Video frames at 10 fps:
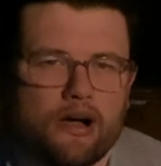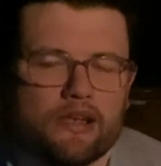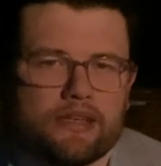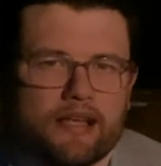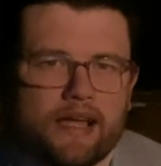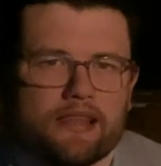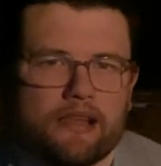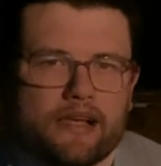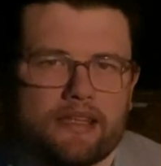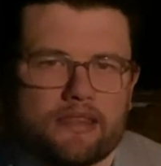on a night
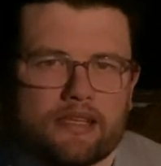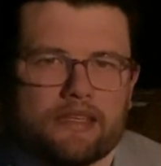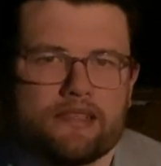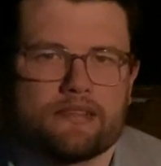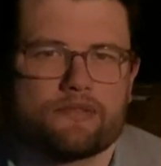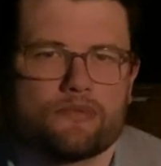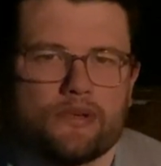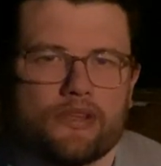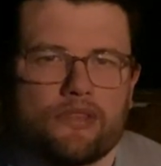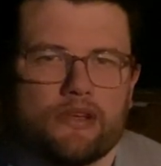like this
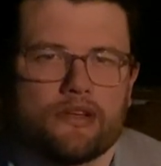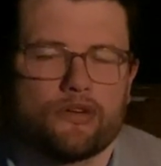with